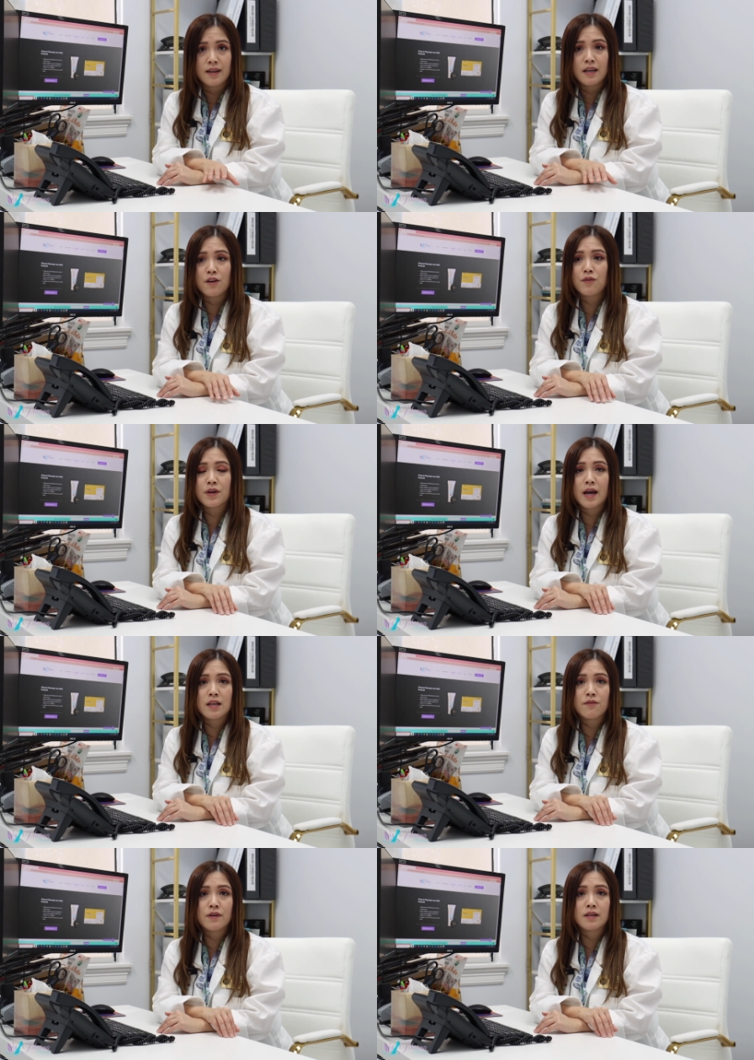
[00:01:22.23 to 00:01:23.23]
if you can't
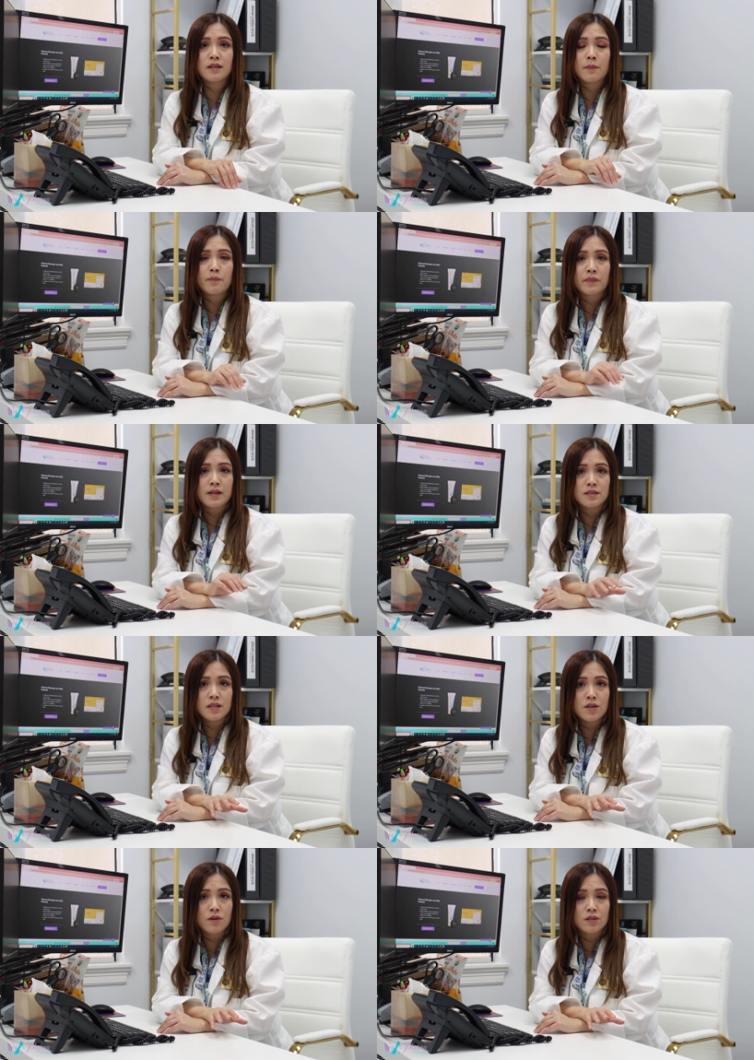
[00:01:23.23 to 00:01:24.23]
even
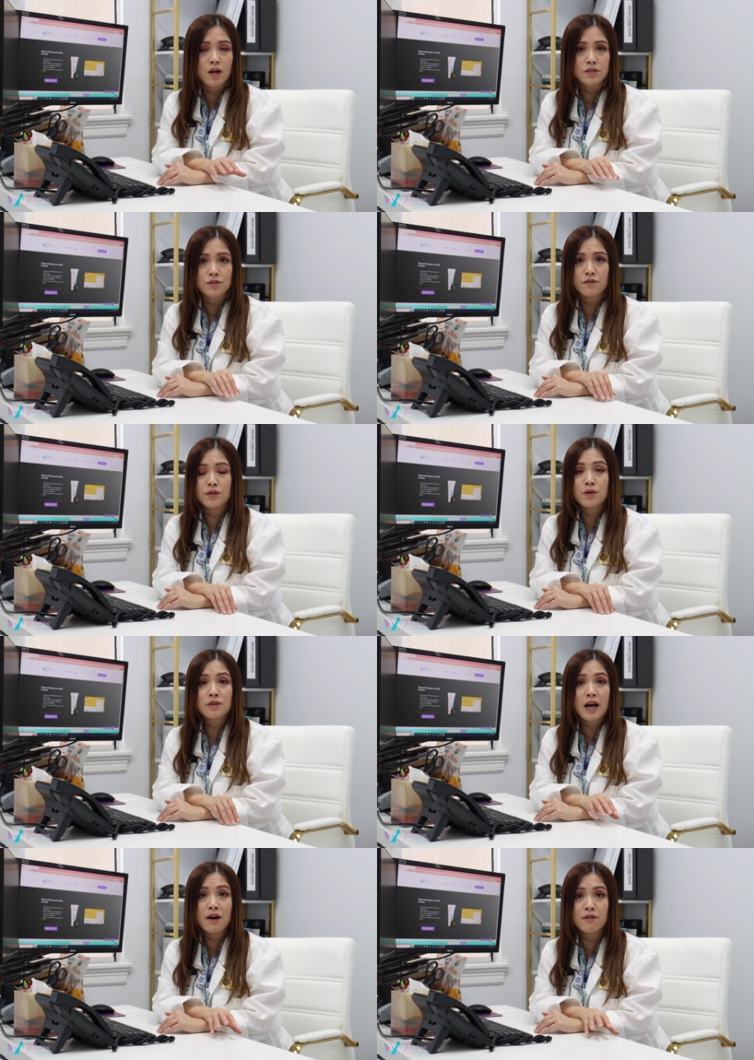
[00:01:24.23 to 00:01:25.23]
see your doctor, if you don't
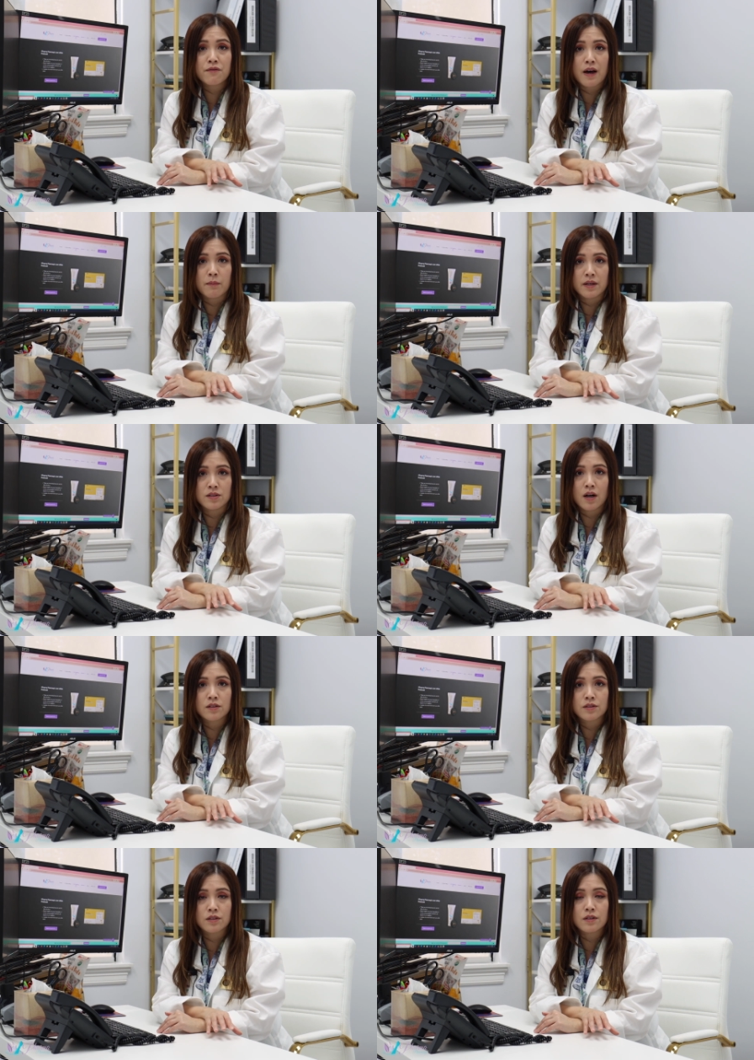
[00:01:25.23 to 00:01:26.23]
have a family
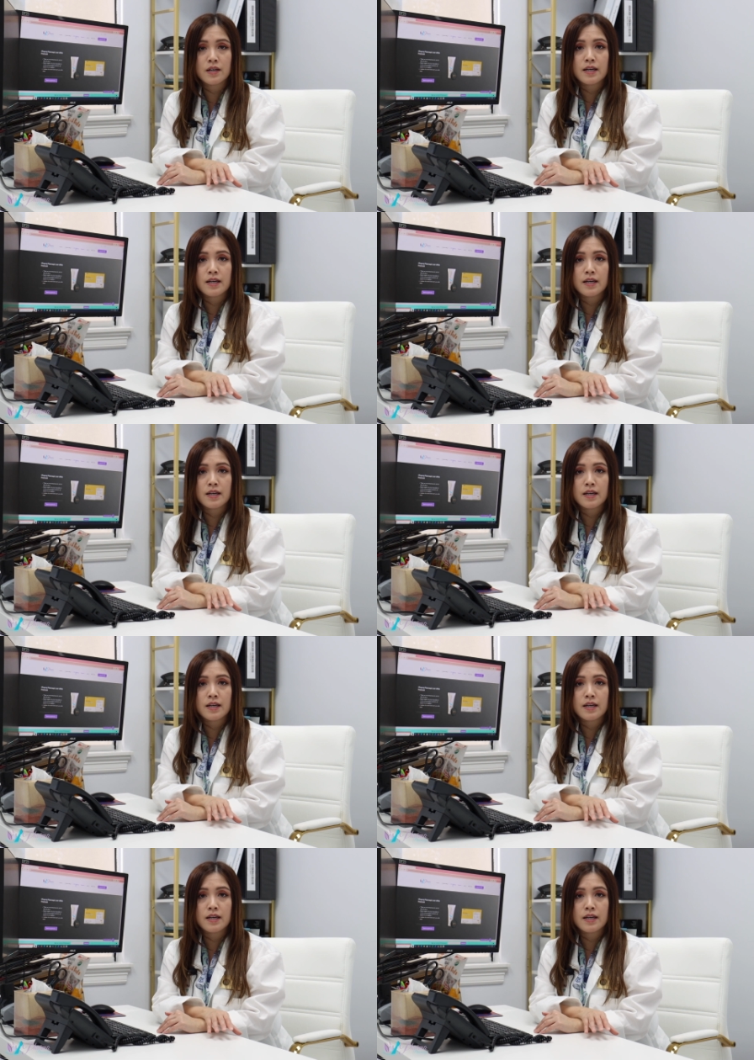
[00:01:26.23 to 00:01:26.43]
doctor,